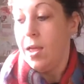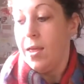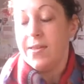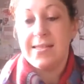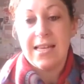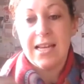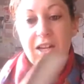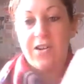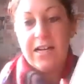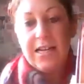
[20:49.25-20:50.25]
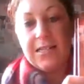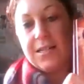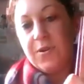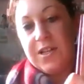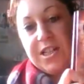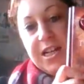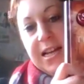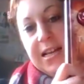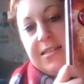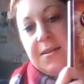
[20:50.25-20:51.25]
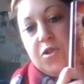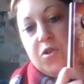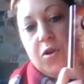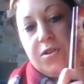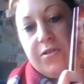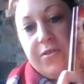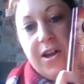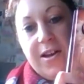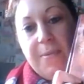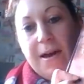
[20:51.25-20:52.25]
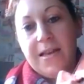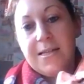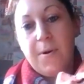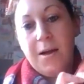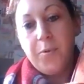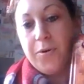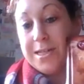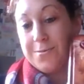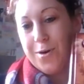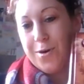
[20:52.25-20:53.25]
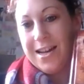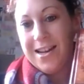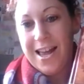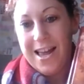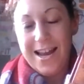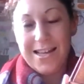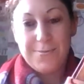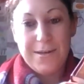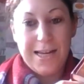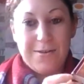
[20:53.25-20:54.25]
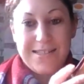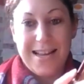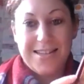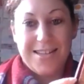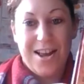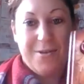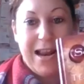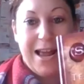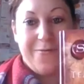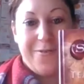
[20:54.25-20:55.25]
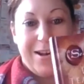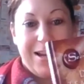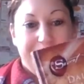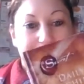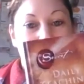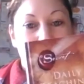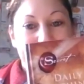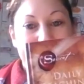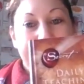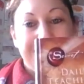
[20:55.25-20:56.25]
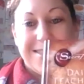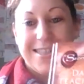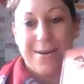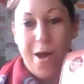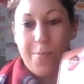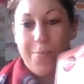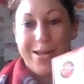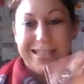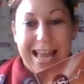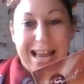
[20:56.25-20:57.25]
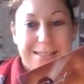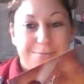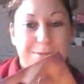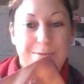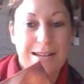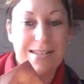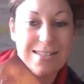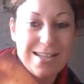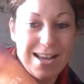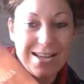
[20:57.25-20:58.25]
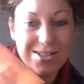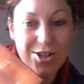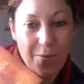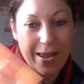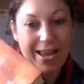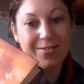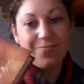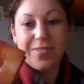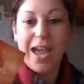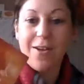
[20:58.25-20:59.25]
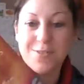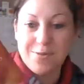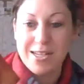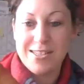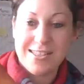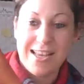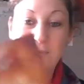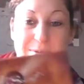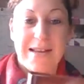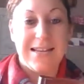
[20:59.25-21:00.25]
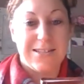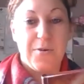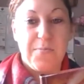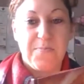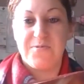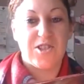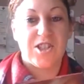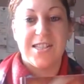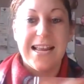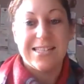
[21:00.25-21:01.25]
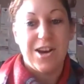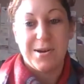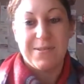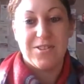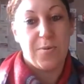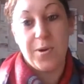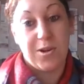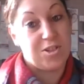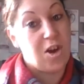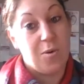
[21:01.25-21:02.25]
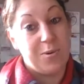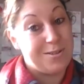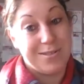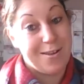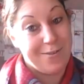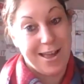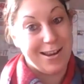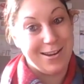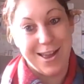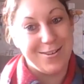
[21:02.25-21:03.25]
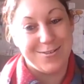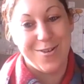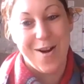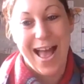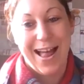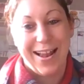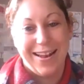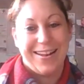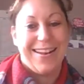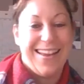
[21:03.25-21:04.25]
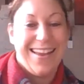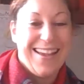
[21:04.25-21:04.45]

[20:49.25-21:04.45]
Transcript: The Secret, which is, I'm sure lots of you heard about this, but I bought this one last week when Stacey and I went out for a little fun day out to celebrate our birthdays, and we went shopping afterwards, and we went into Stacey dragged me to a bookshop, which was never well.